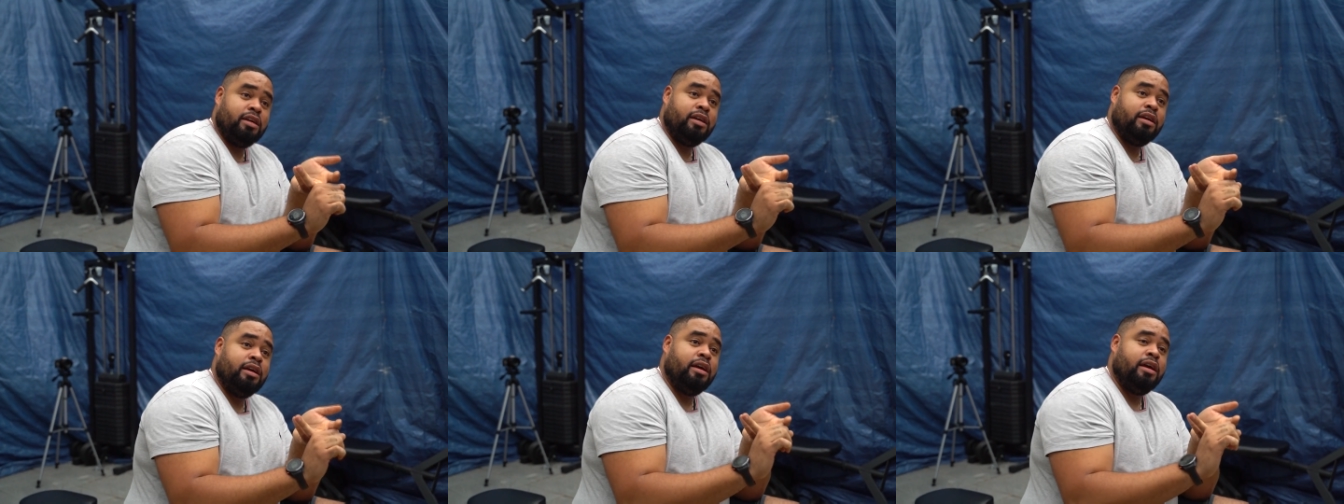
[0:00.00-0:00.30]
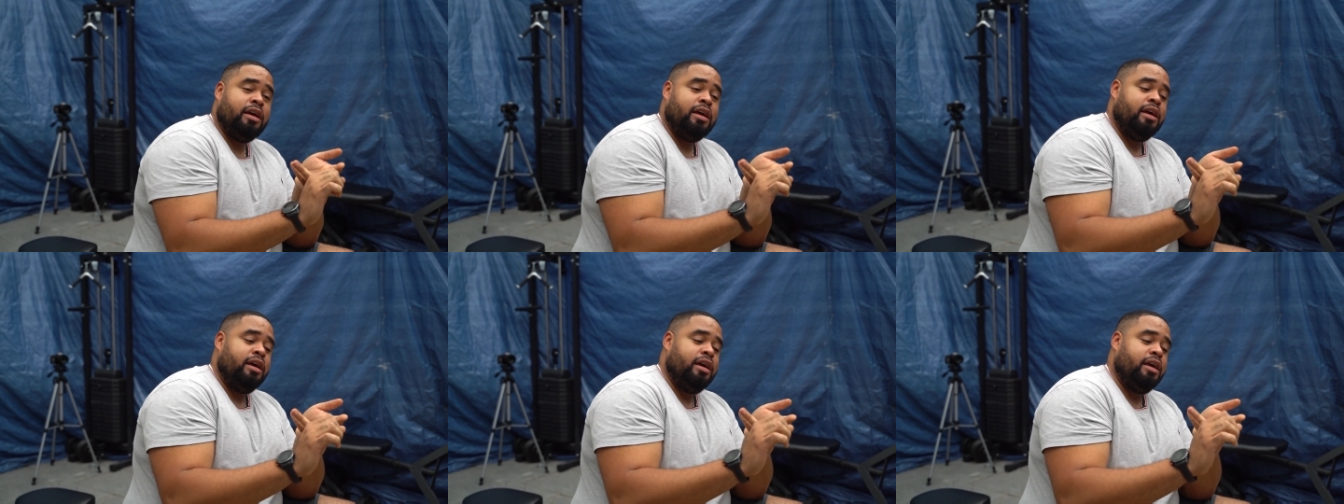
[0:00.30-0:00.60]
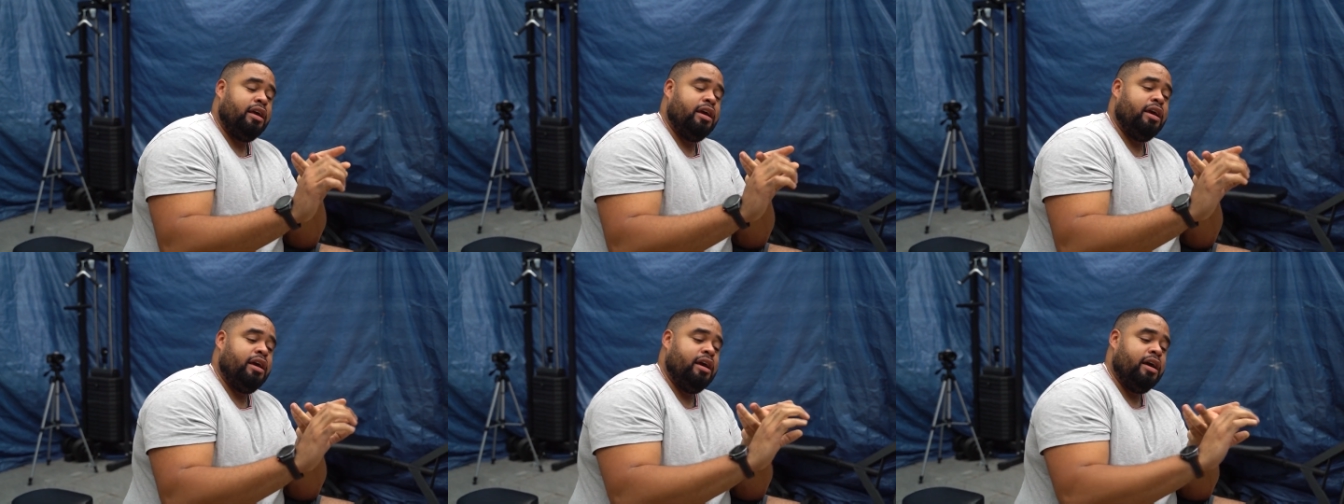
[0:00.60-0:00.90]

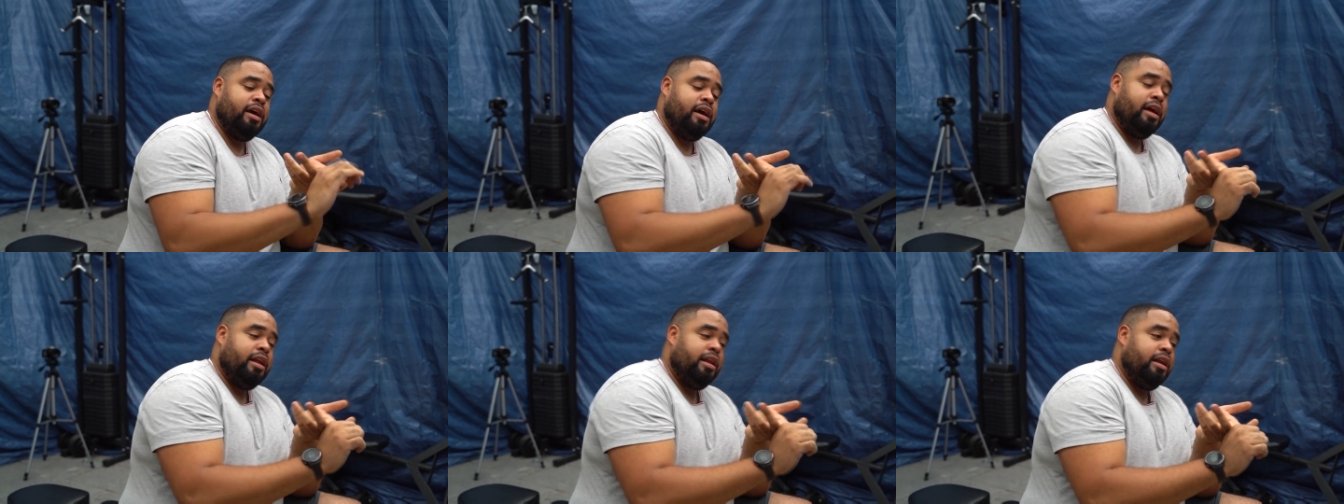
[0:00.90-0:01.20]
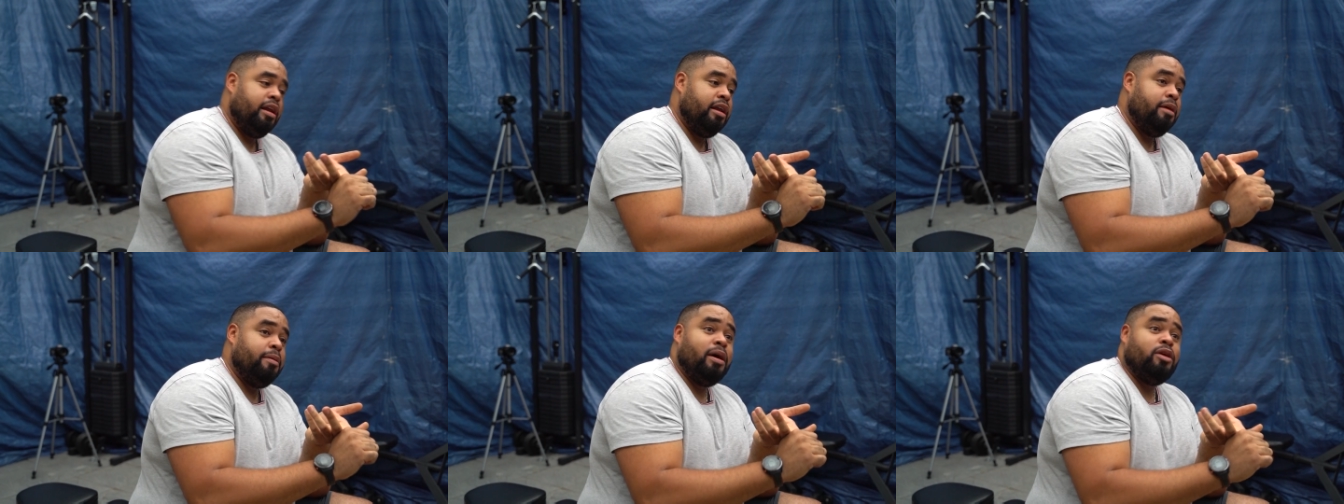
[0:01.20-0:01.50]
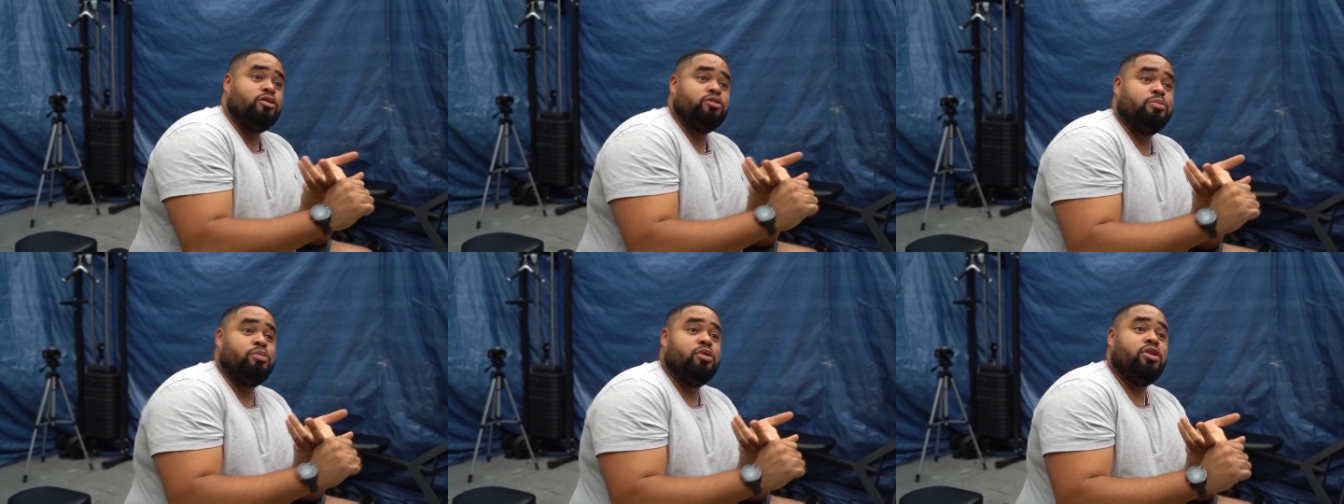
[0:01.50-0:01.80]
Okay. Yeah, and then I
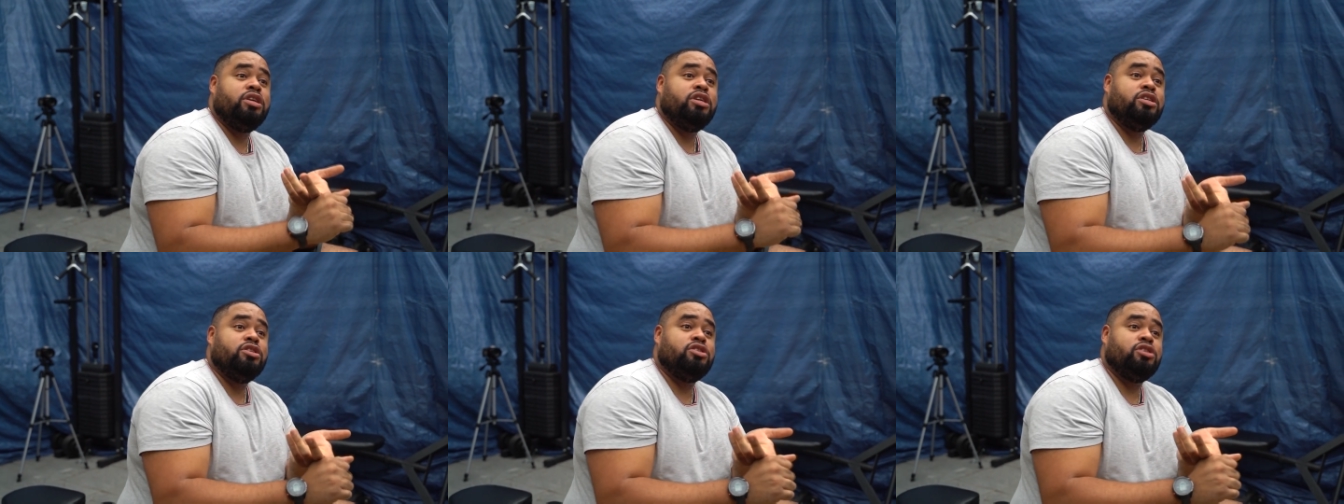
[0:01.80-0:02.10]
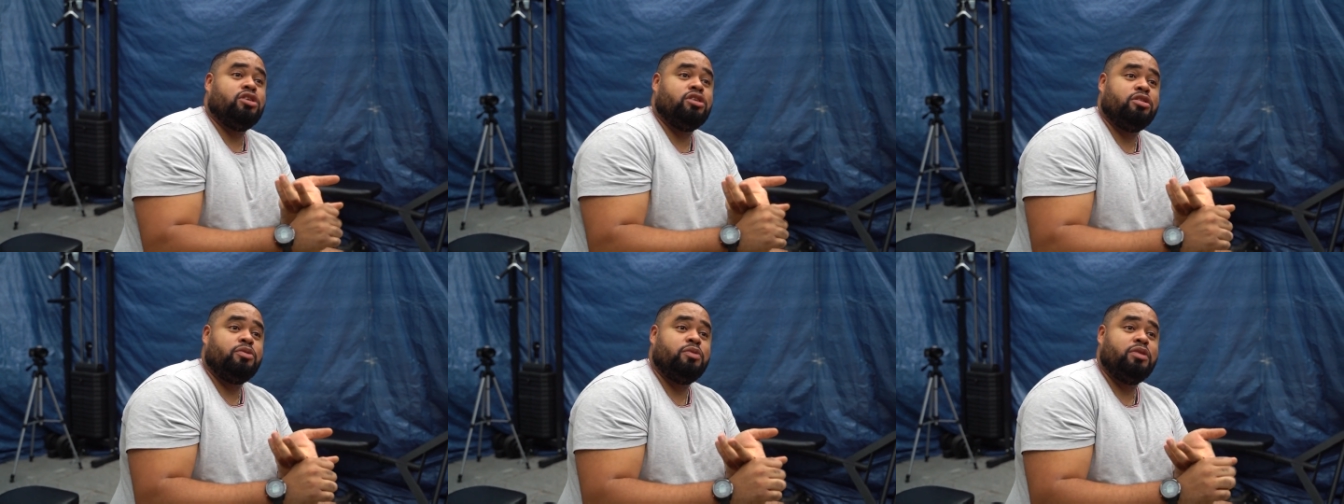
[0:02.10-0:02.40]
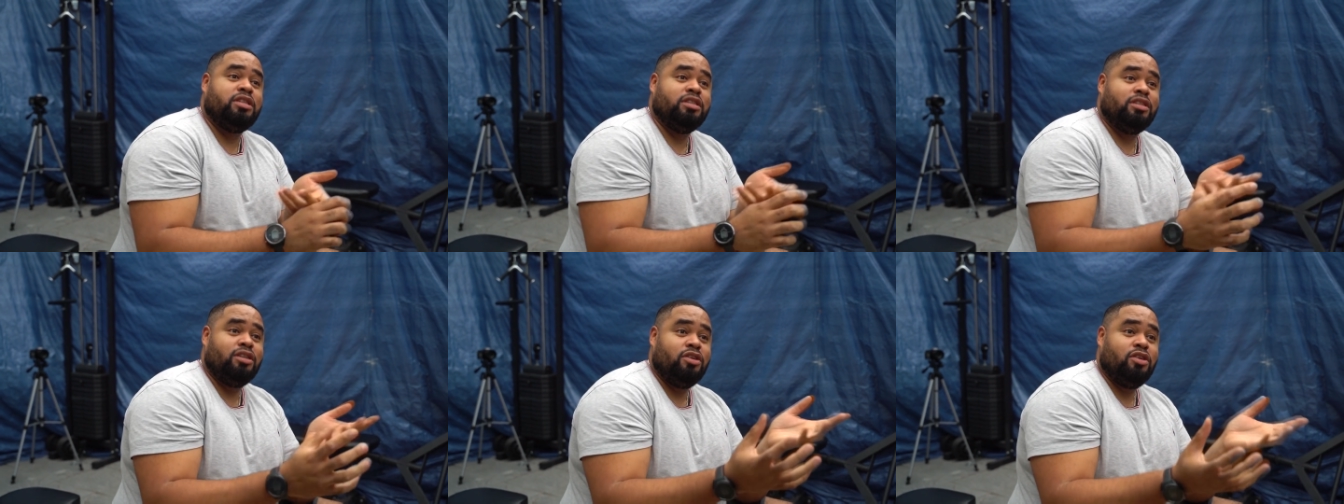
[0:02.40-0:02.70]
was born in Jos,
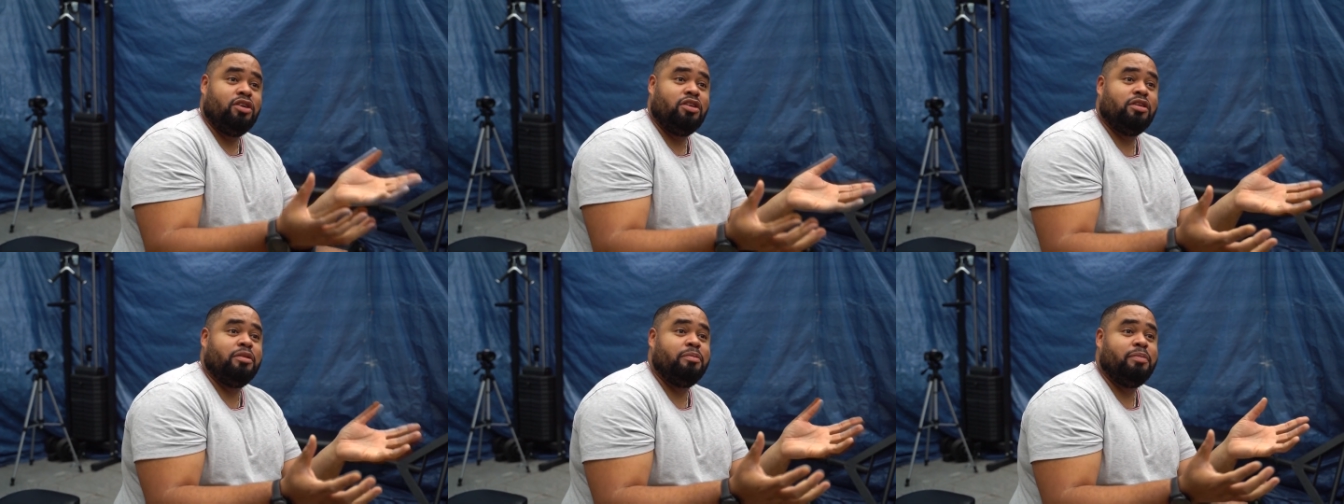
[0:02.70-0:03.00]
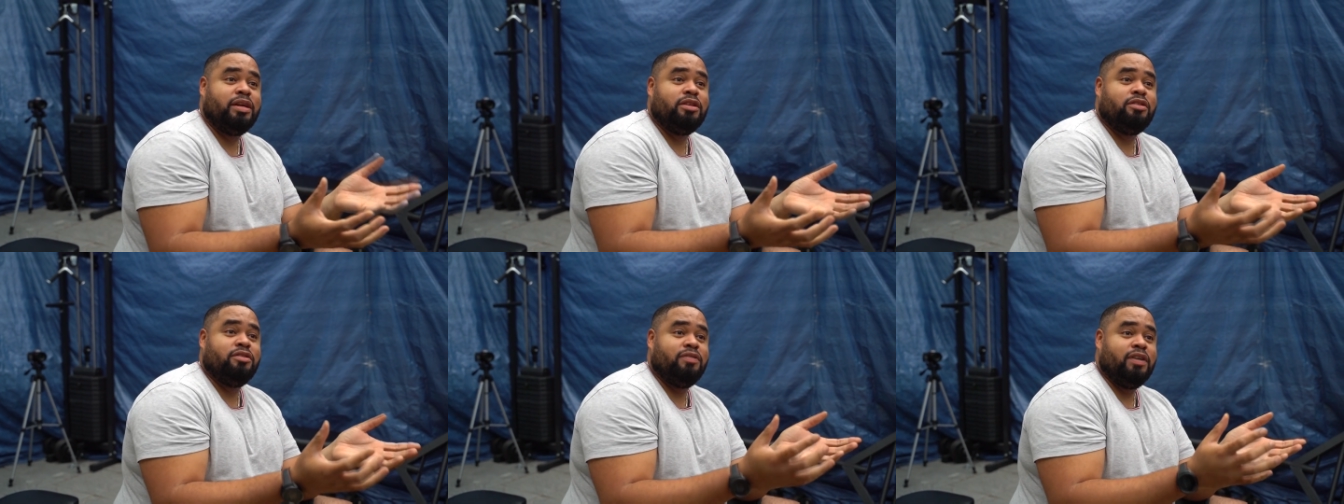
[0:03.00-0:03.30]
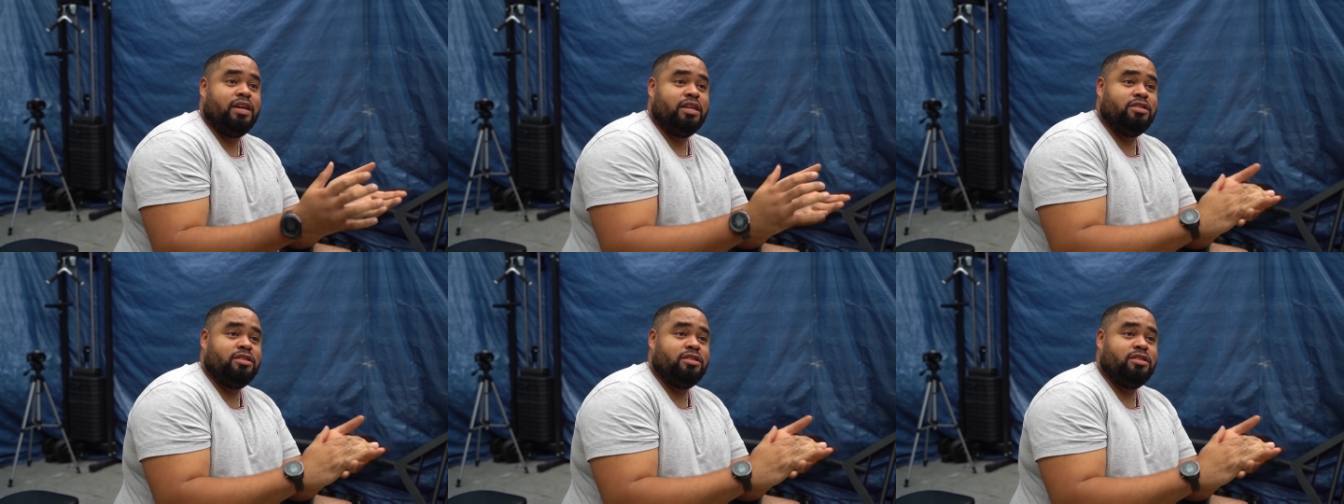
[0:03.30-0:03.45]
which is the northern part of yeah.